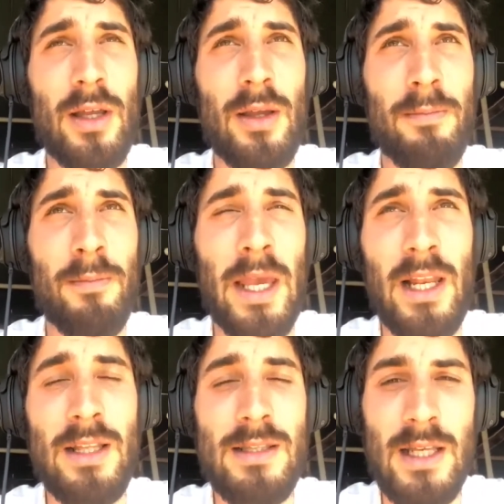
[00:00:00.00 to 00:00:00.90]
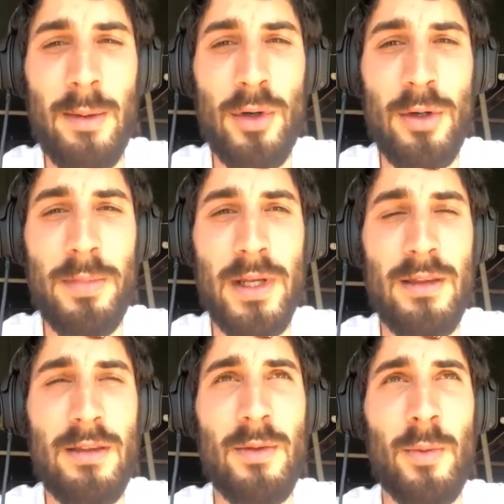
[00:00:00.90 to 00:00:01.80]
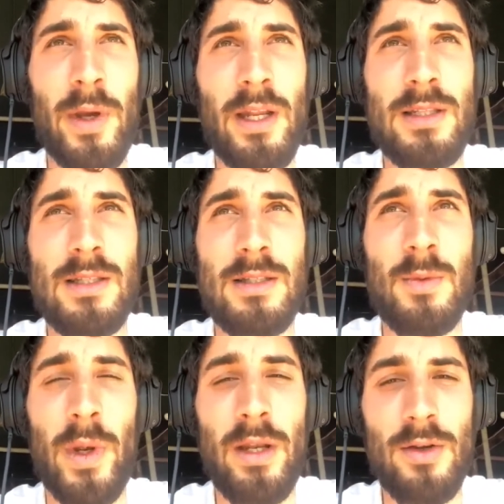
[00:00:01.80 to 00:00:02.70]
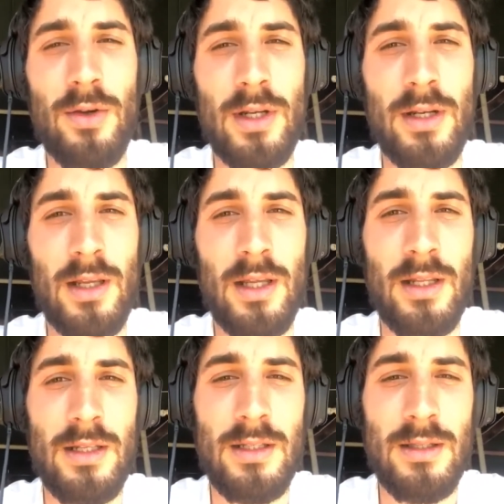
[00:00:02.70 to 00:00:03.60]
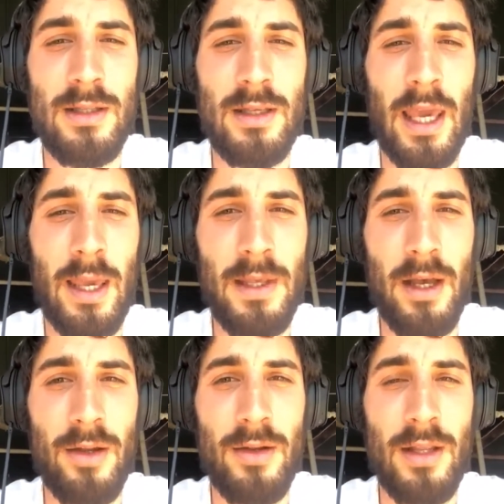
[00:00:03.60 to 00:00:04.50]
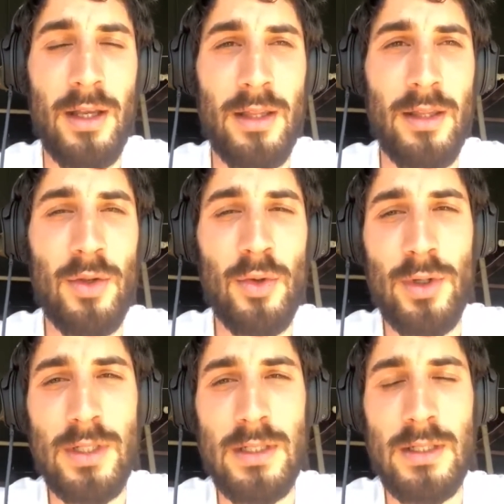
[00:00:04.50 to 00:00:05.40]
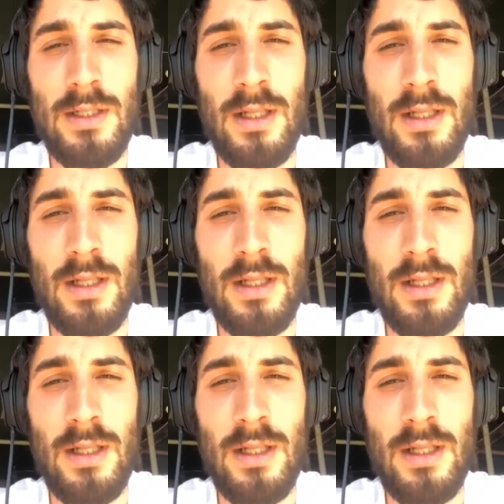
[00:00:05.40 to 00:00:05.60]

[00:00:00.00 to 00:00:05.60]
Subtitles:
mainly in summer, but when it's winter in Cape Town, the tourists,